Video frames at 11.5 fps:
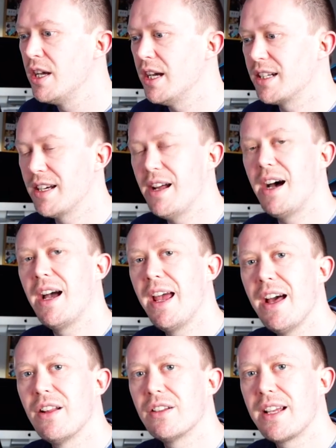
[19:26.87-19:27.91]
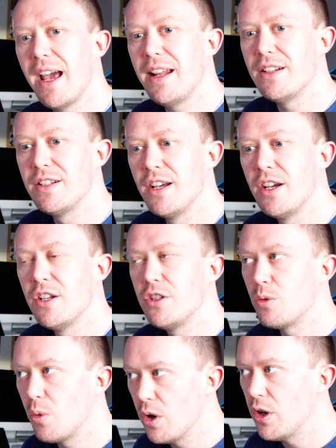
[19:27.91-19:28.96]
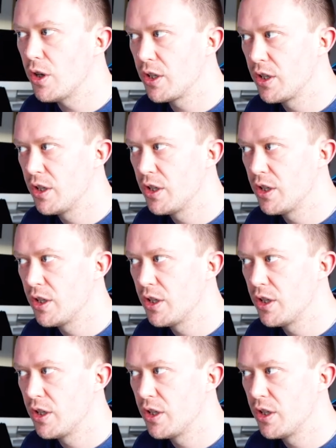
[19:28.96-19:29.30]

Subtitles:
And can I hell get it to work?